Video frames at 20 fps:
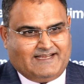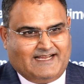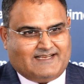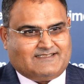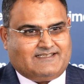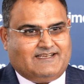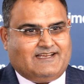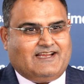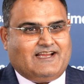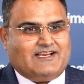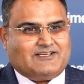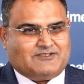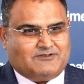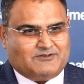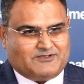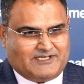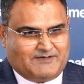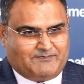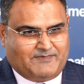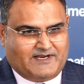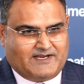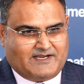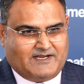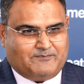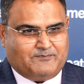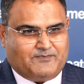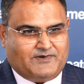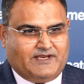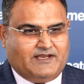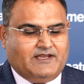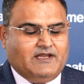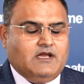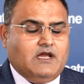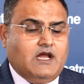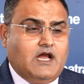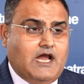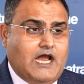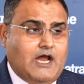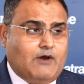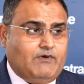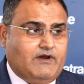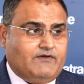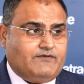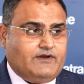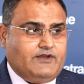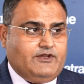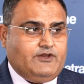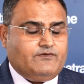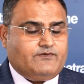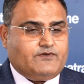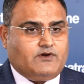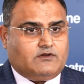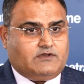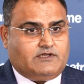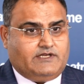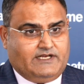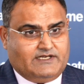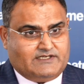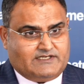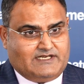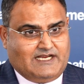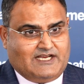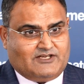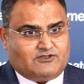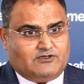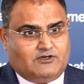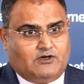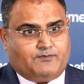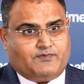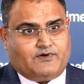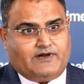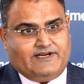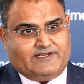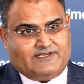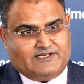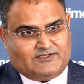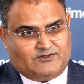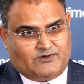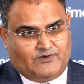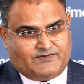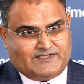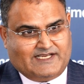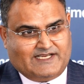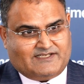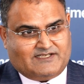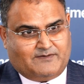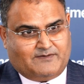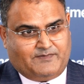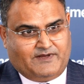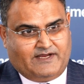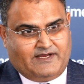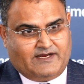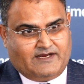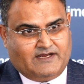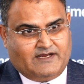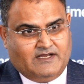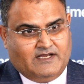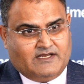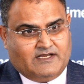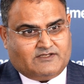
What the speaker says: That's the national shipping company. However, you've got the international operators who've set up here.